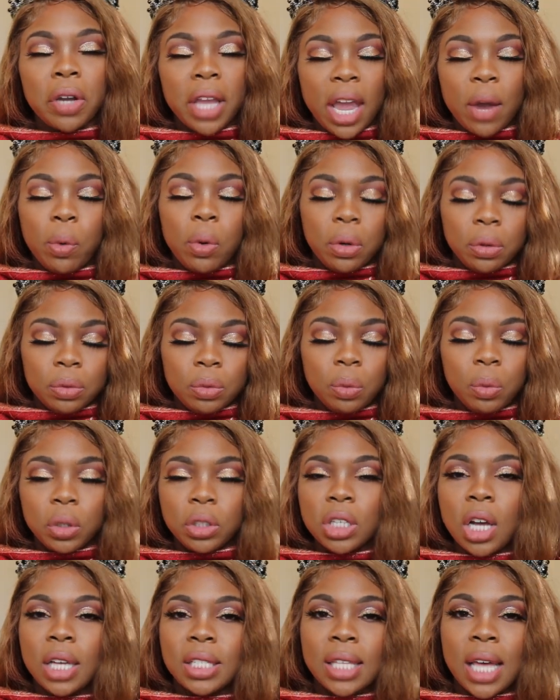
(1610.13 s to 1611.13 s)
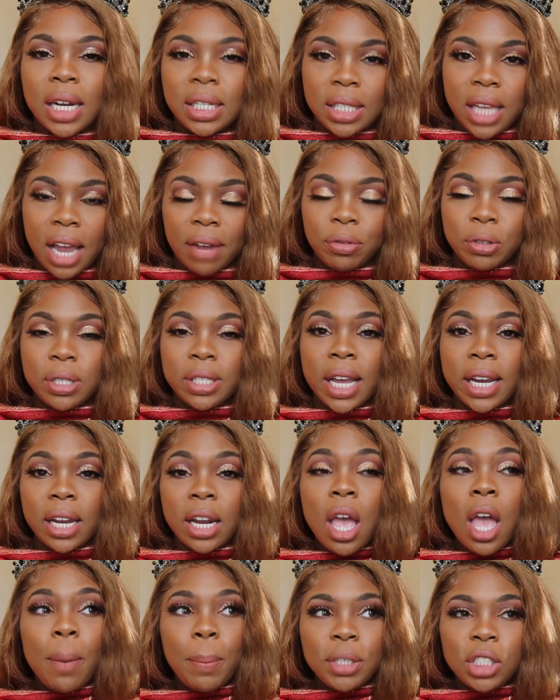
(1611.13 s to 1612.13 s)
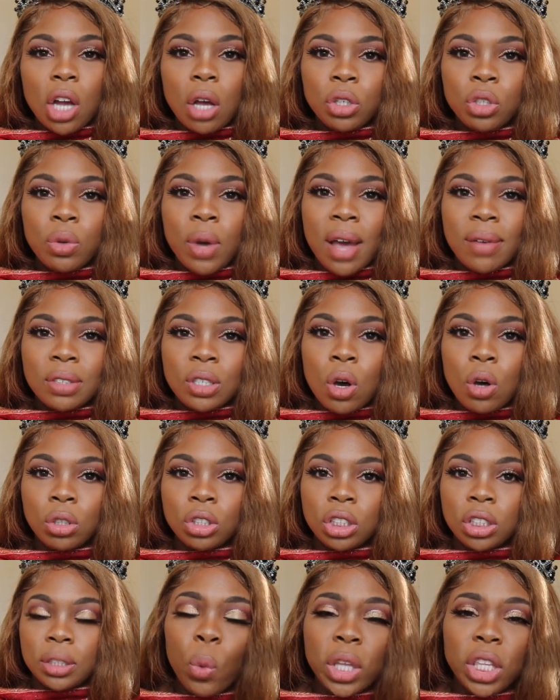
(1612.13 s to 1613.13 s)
Okay, we'll toss that aside for a second. But y'all do have a culture.